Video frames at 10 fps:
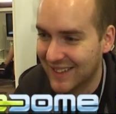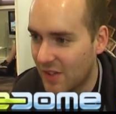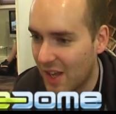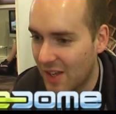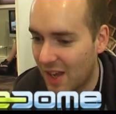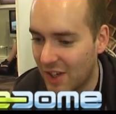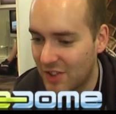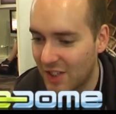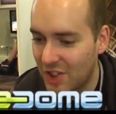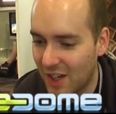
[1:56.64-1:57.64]
That
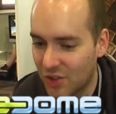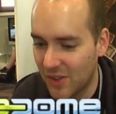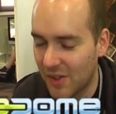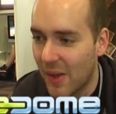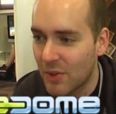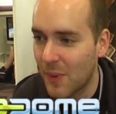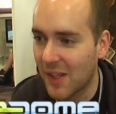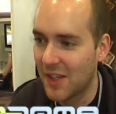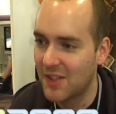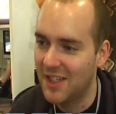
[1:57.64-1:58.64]
CGI trailer, that was really
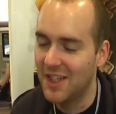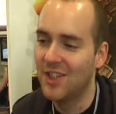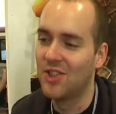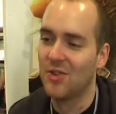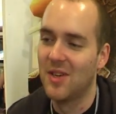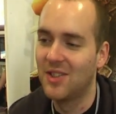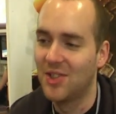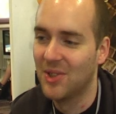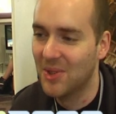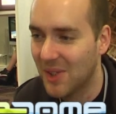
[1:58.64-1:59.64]
like a teaser
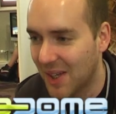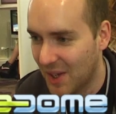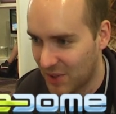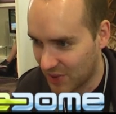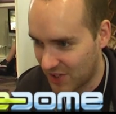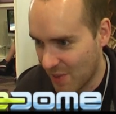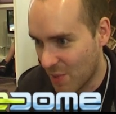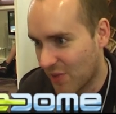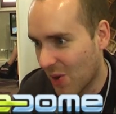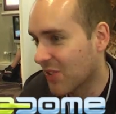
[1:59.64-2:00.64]
into sort of saying
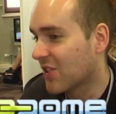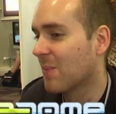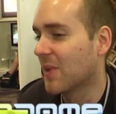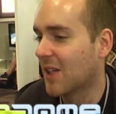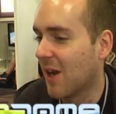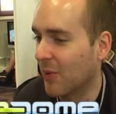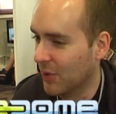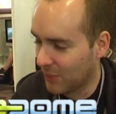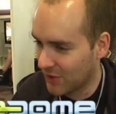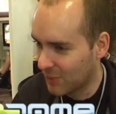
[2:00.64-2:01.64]
we've got something coming
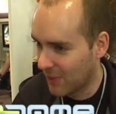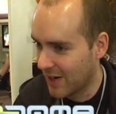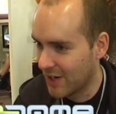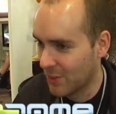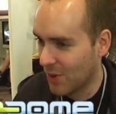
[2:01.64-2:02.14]
with Prince of Persia.